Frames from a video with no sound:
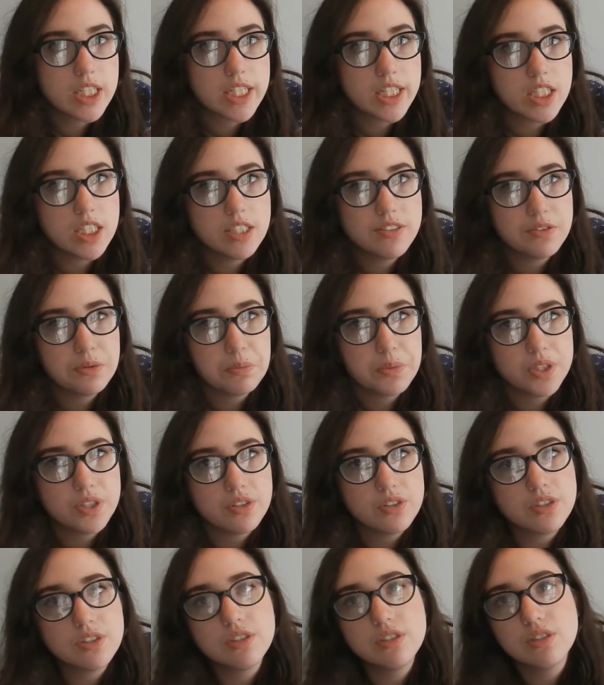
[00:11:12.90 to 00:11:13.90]
like a different
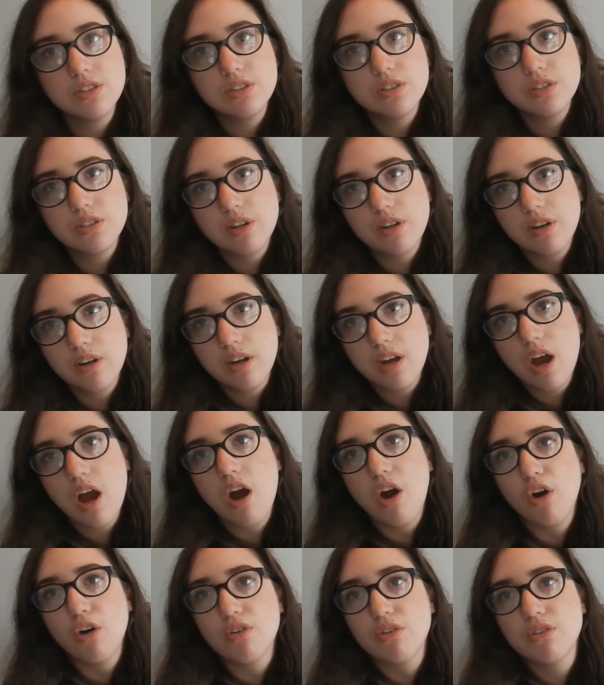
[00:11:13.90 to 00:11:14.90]
person?
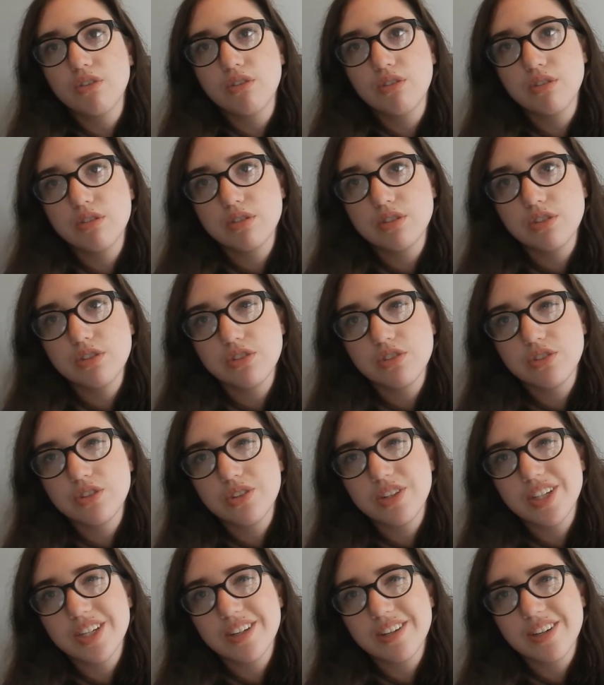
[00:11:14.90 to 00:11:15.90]
No. So
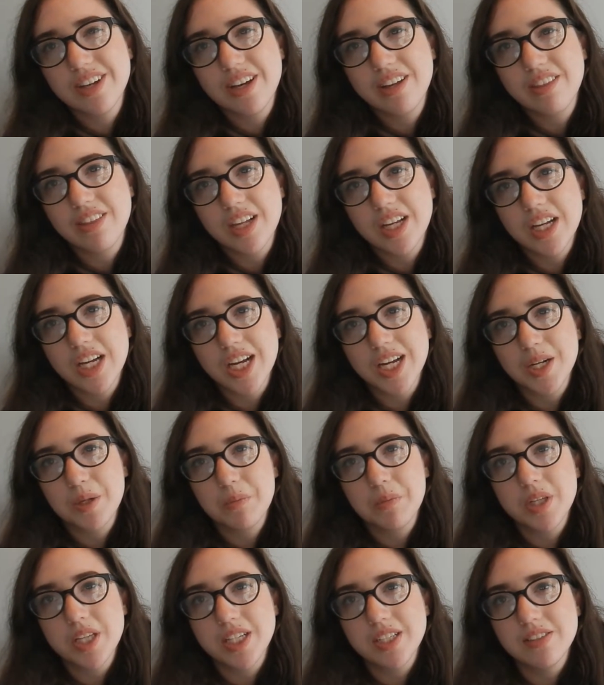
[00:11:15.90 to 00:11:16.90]
that, I think, kind
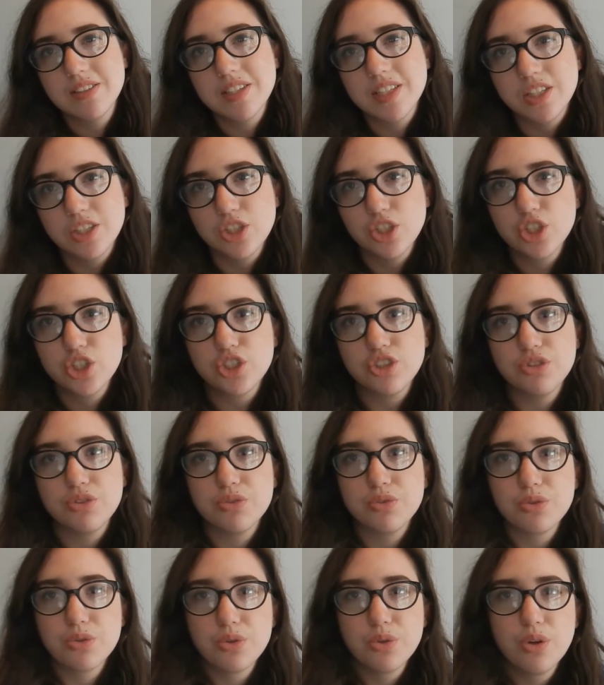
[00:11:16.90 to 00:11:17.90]
of plays
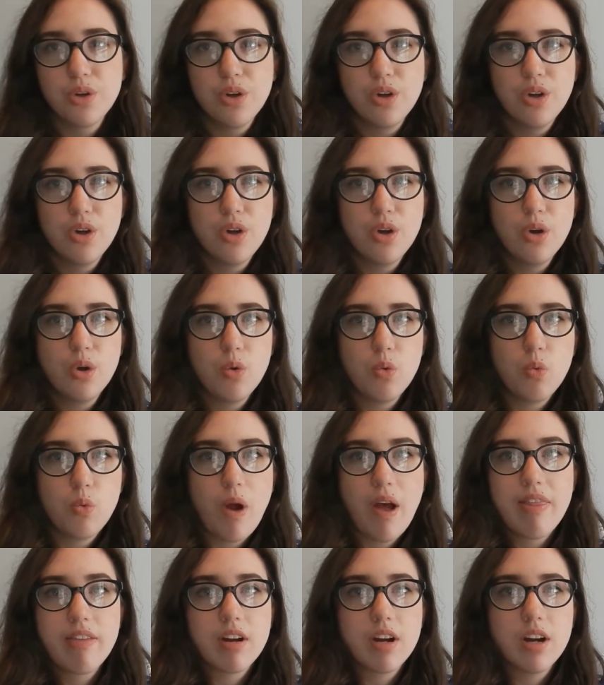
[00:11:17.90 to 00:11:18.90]
into
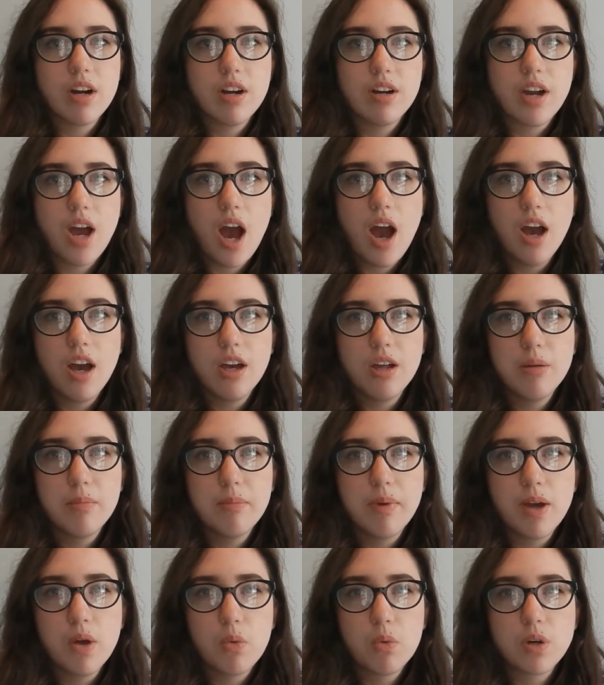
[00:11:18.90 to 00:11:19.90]
whether or not
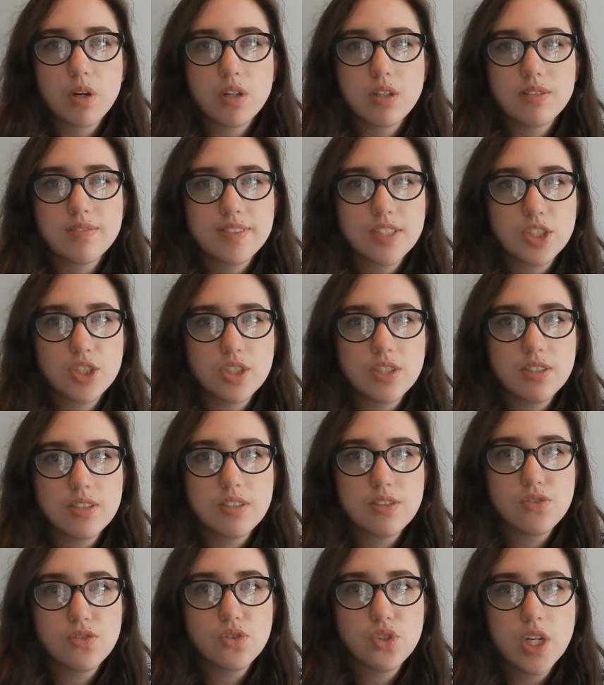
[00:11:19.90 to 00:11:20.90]
my world vision
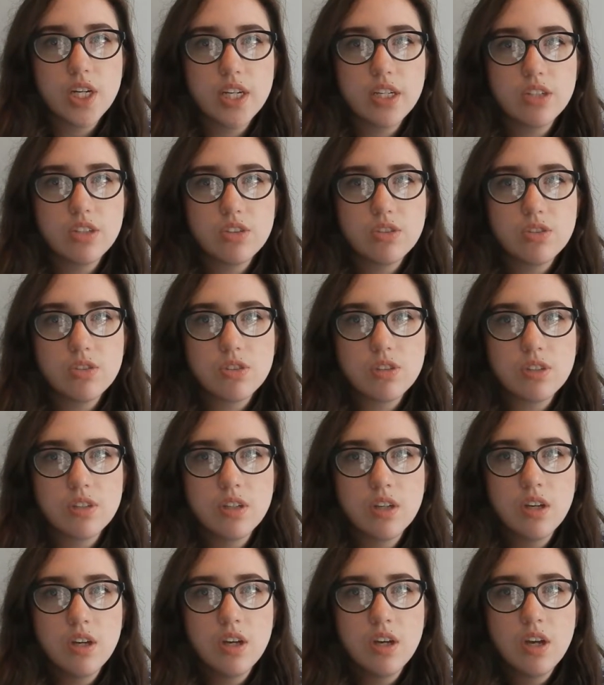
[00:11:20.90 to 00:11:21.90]
has changed.
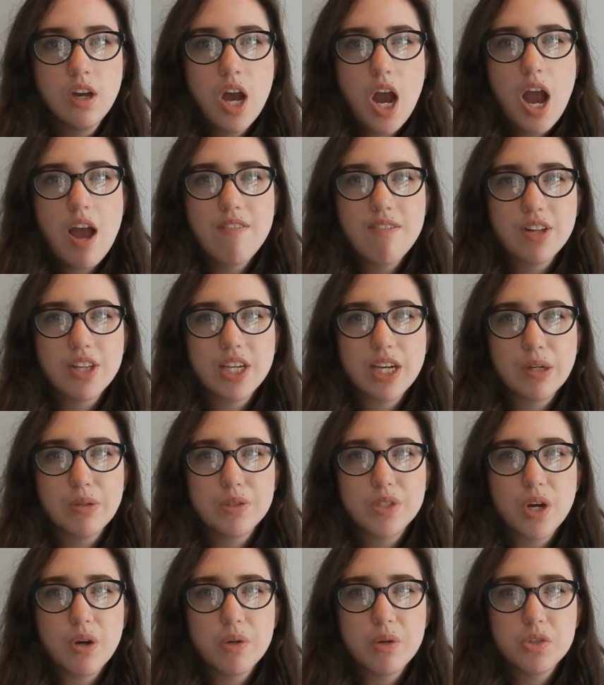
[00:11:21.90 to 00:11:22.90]
I felt like I
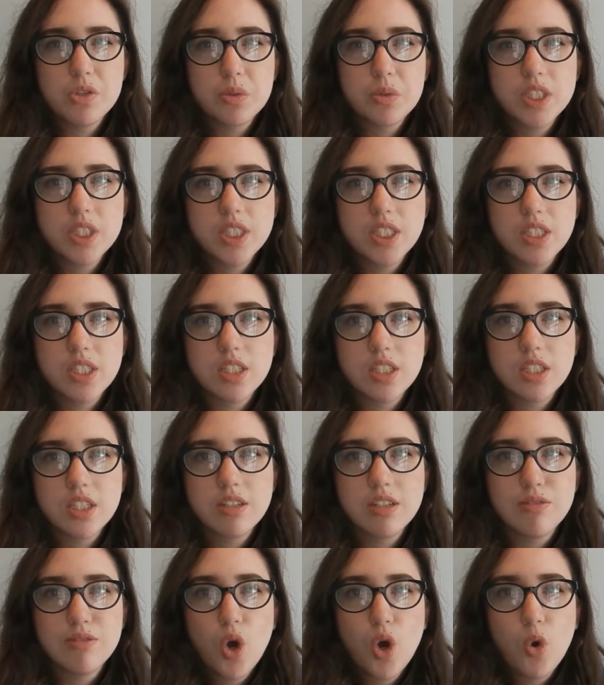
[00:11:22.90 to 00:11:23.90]
was always really
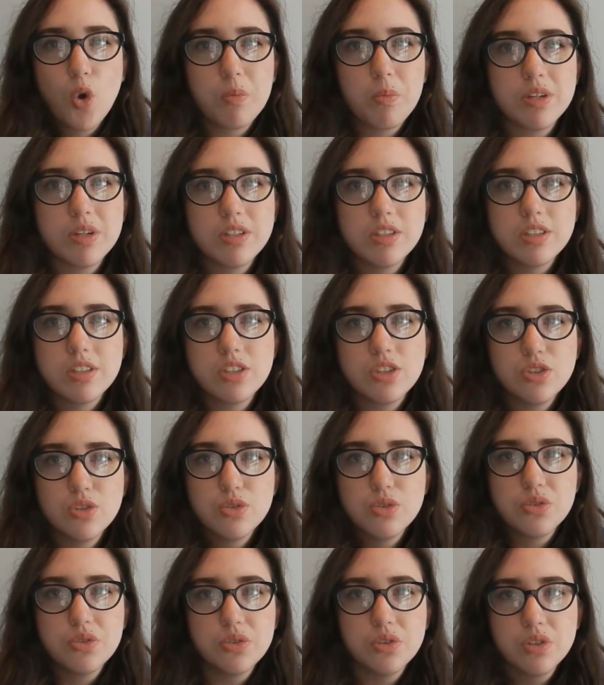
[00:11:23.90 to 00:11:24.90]
kind of open
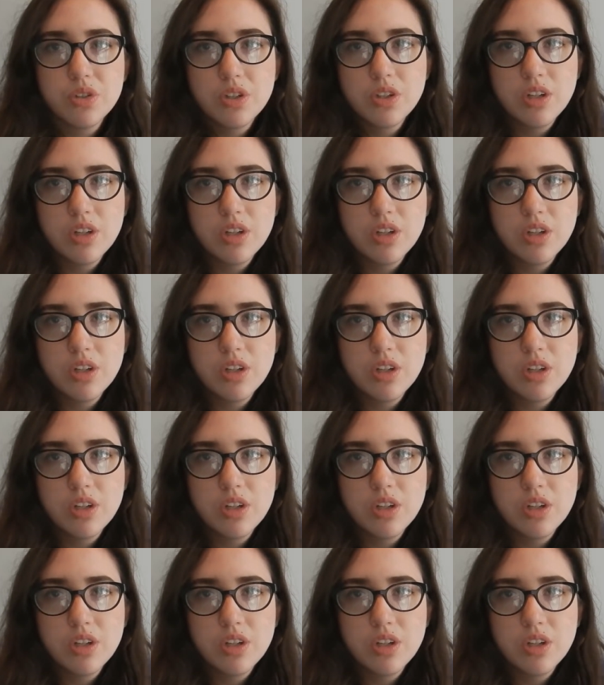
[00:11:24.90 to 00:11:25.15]
to